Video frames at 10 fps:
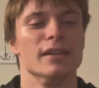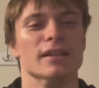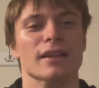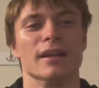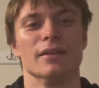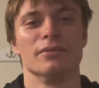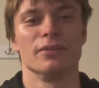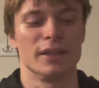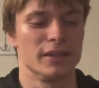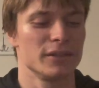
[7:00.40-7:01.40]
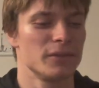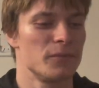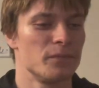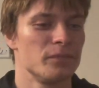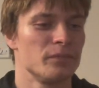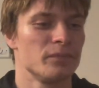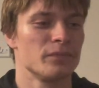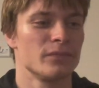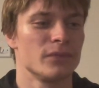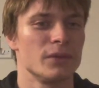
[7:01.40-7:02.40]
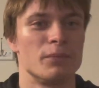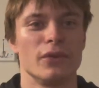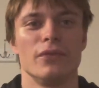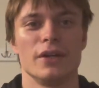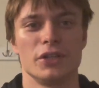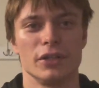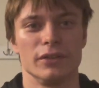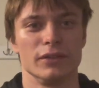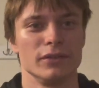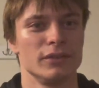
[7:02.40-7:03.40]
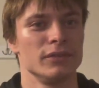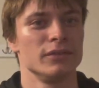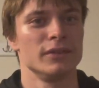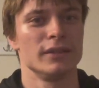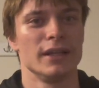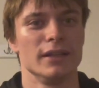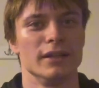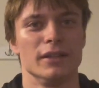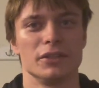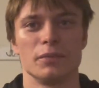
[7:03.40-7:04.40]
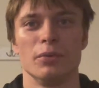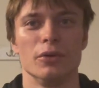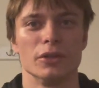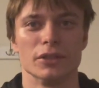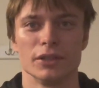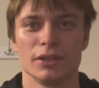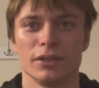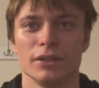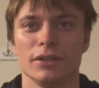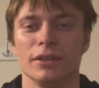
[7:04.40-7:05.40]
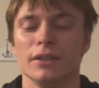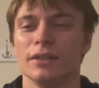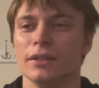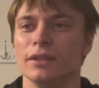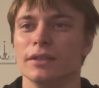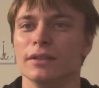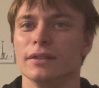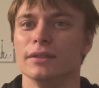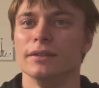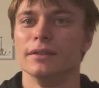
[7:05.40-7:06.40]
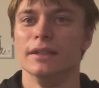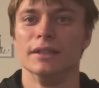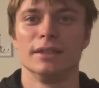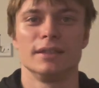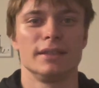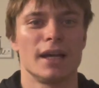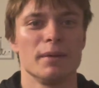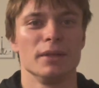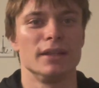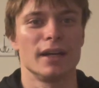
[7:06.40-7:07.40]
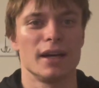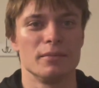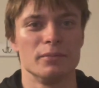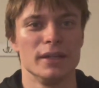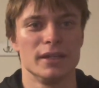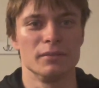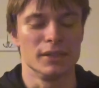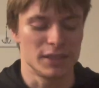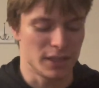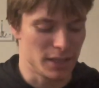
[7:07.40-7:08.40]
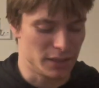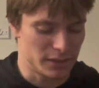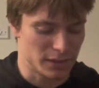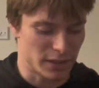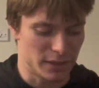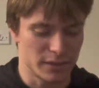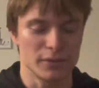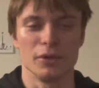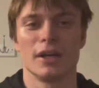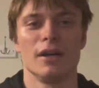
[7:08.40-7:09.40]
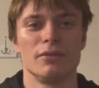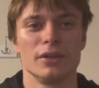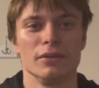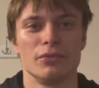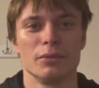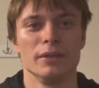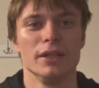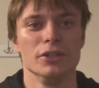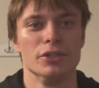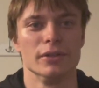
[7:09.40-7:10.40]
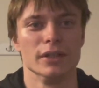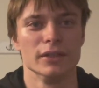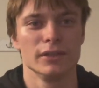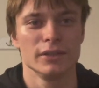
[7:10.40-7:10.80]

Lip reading: in life, like profession, sports. It's time and time making mistakes, like recovering from an injury,